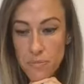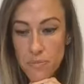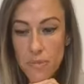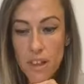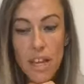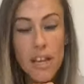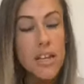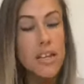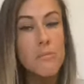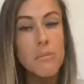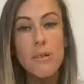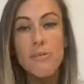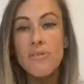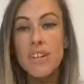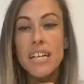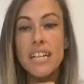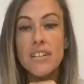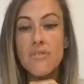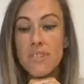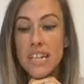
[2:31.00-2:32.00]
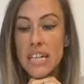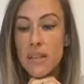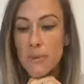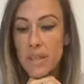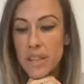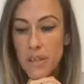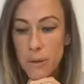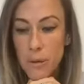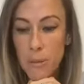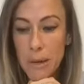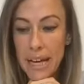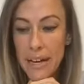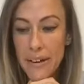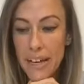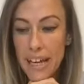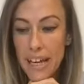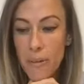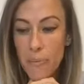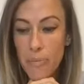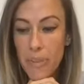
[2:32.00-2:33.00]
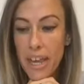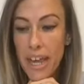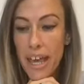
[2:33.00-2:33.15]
going to be really real with you about it.